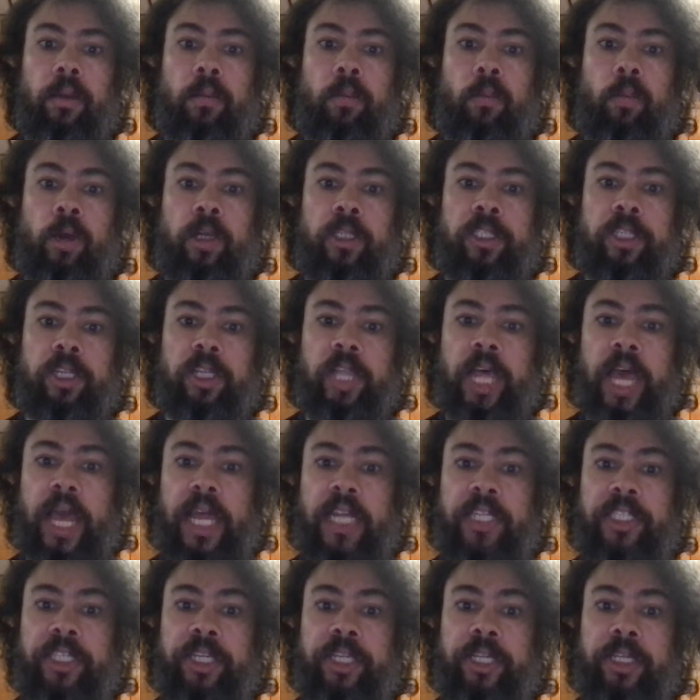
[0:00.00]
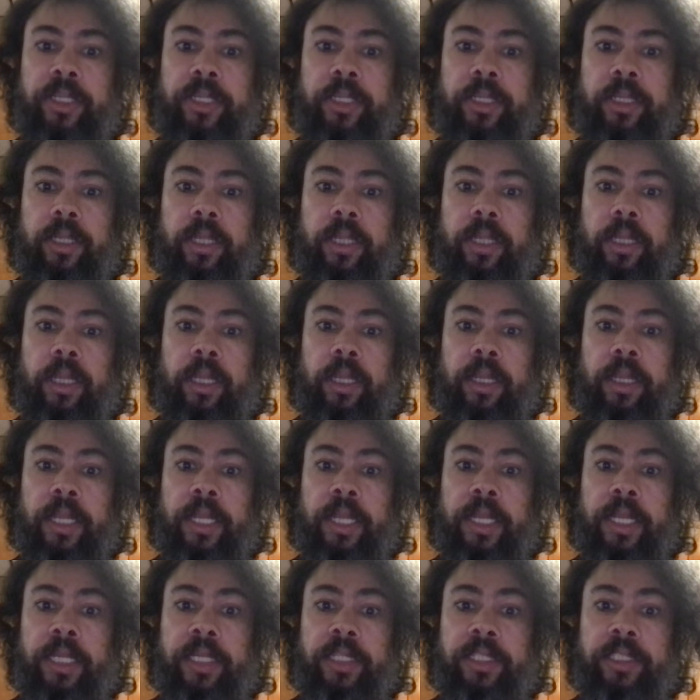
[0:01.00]
was a legend in
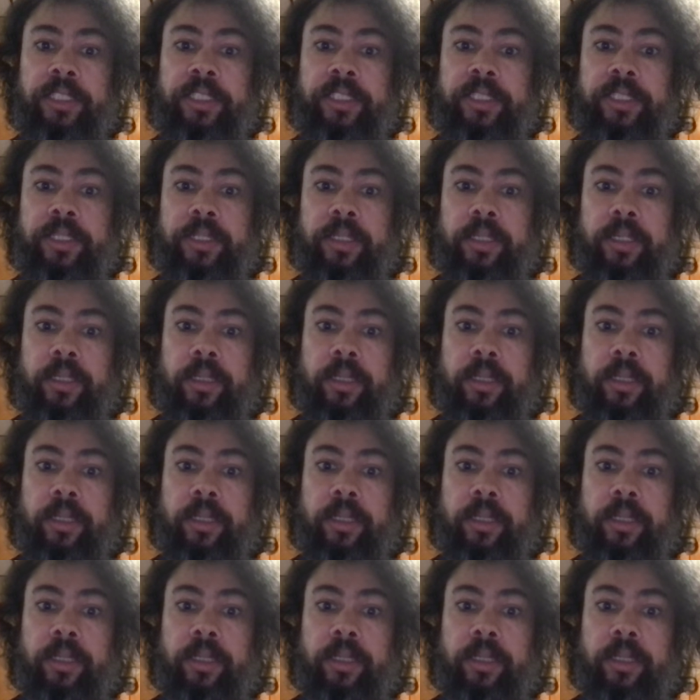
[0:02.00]
his